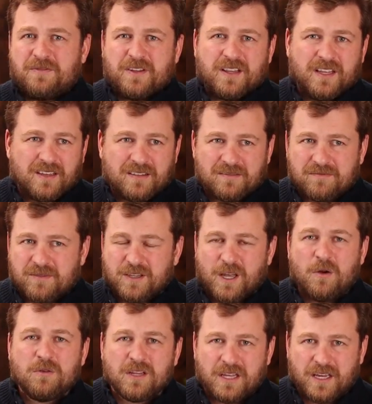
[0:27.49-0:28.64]
feeling
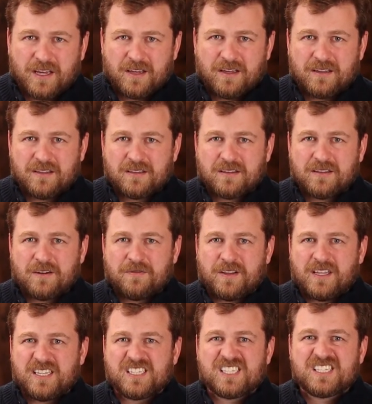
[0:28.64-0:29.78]
lonely, they're
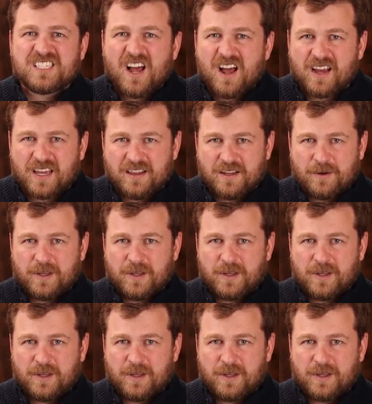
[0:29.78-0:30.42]
feeling stuck in their